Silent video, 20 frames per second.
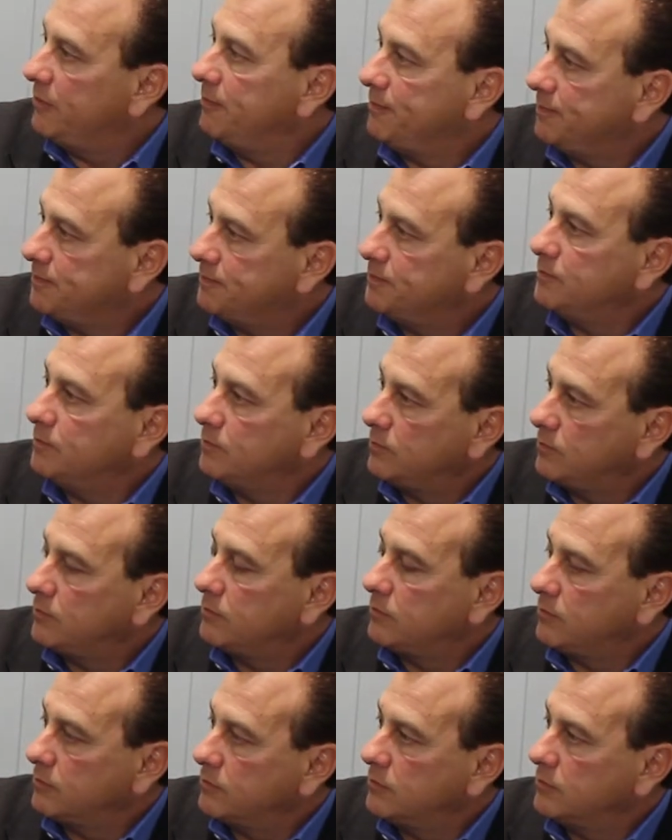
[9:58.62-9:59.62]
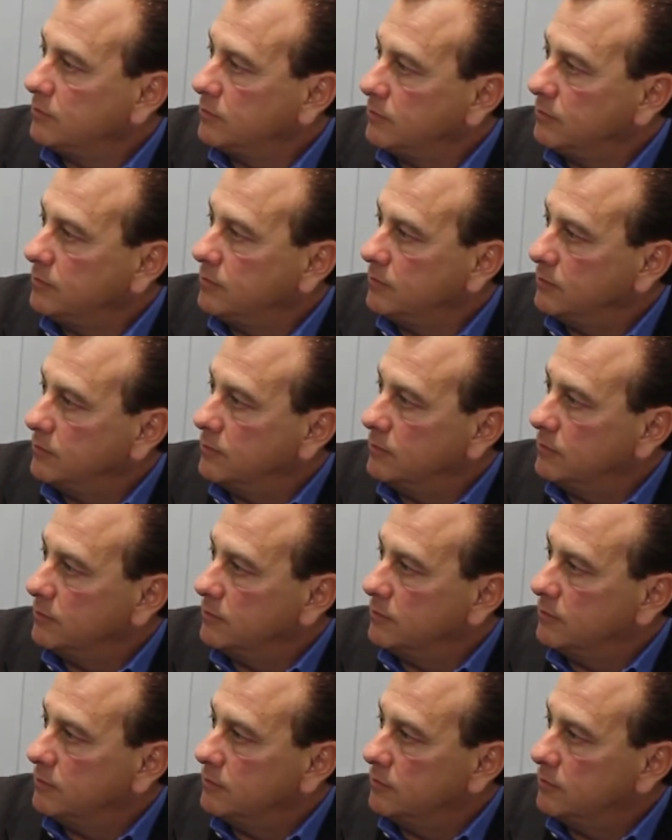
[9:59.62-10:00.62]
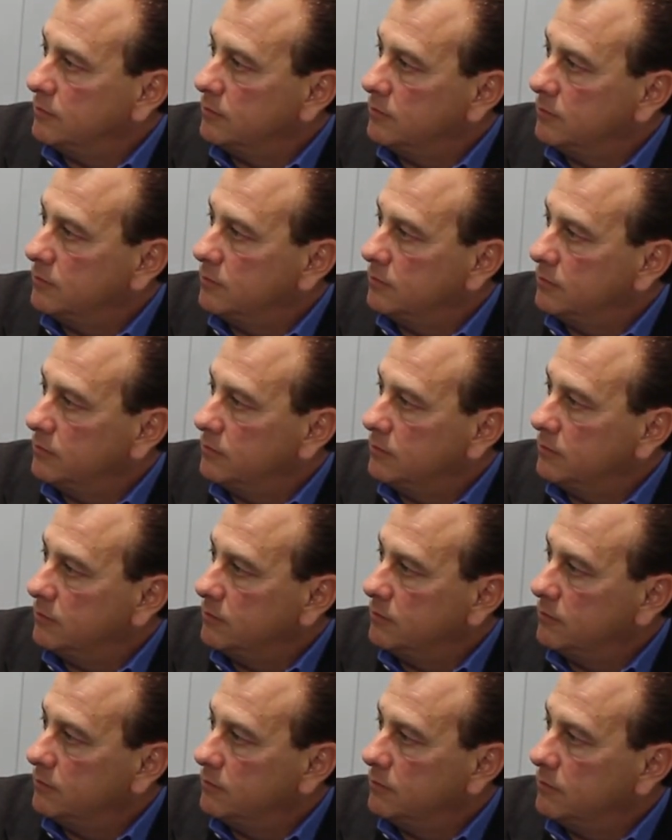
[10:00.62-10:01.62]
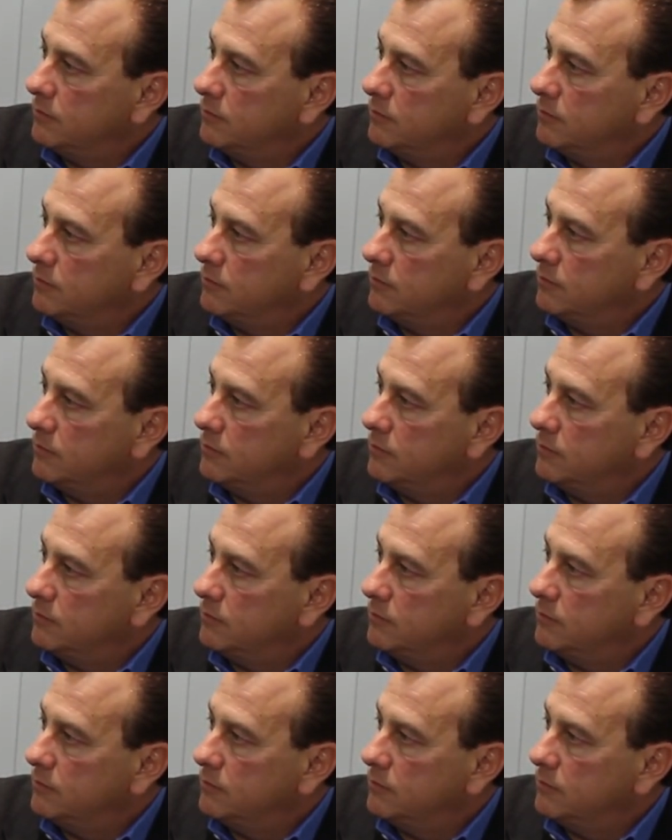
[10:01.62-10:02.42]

This person isn't speaking.